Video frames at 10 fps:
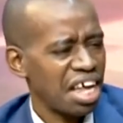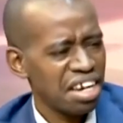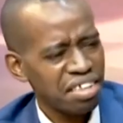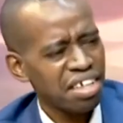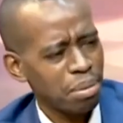
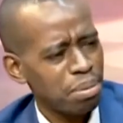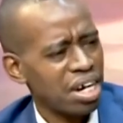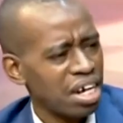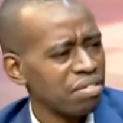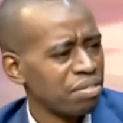anything
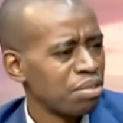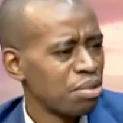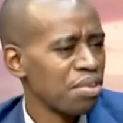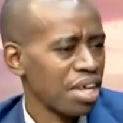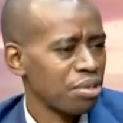above
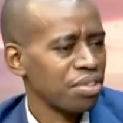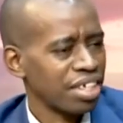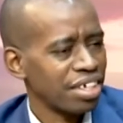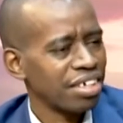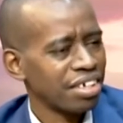
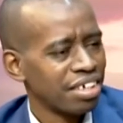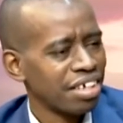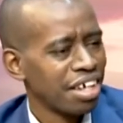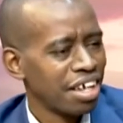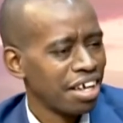2,000
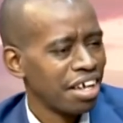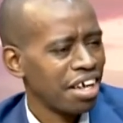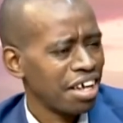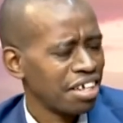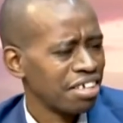
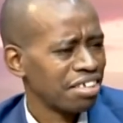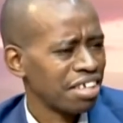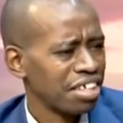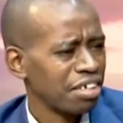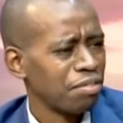is
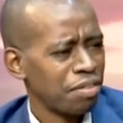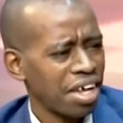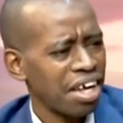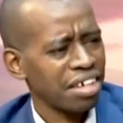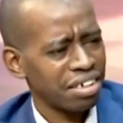a
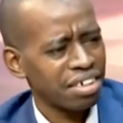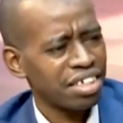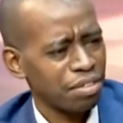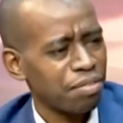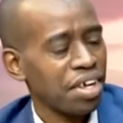fair
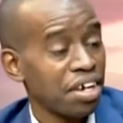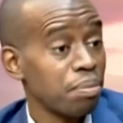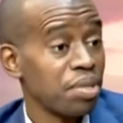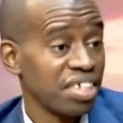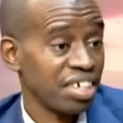
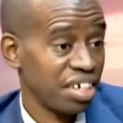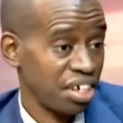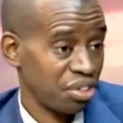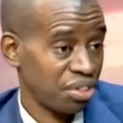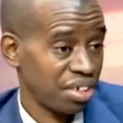
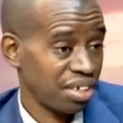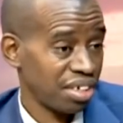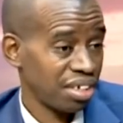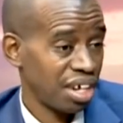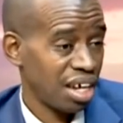
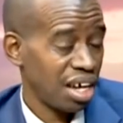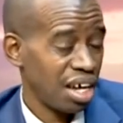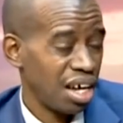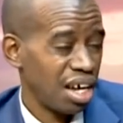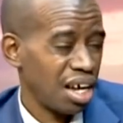representation
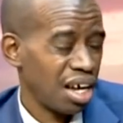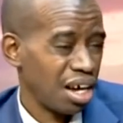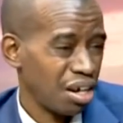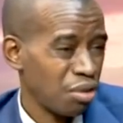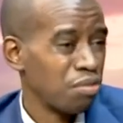
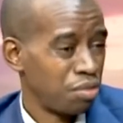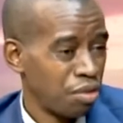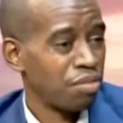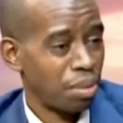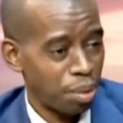
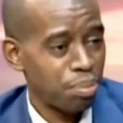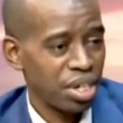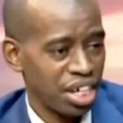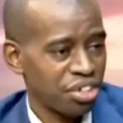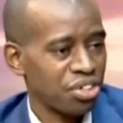of a
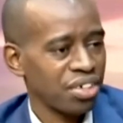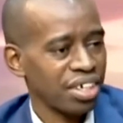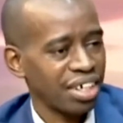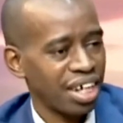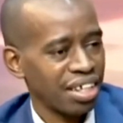
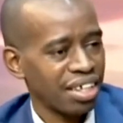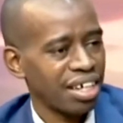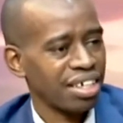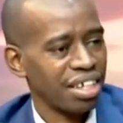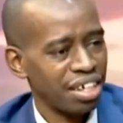population like
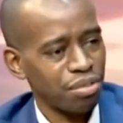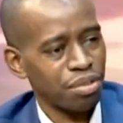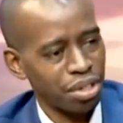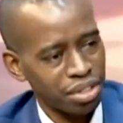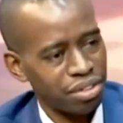that. And then
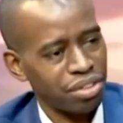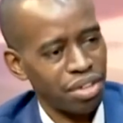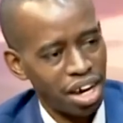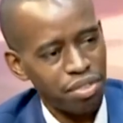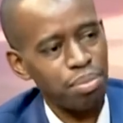of course
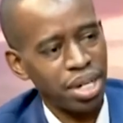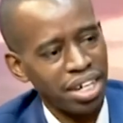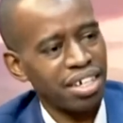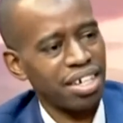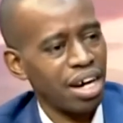you have to
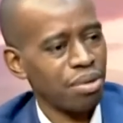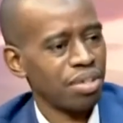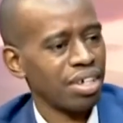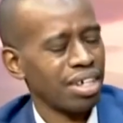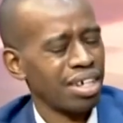break it
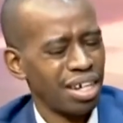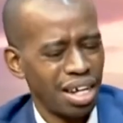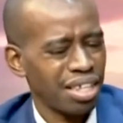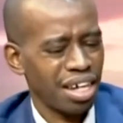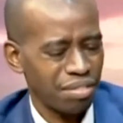down, and
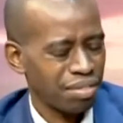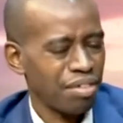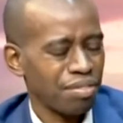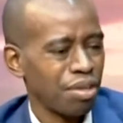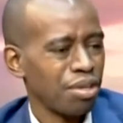I think
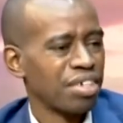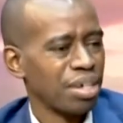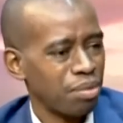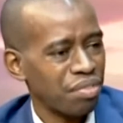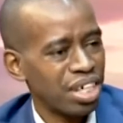I've followed
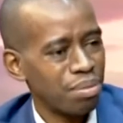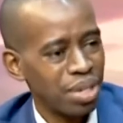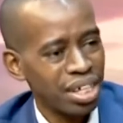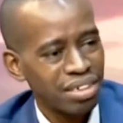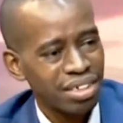some of the
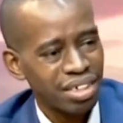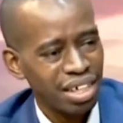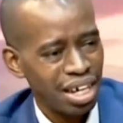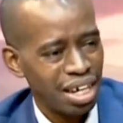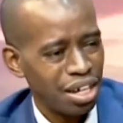debates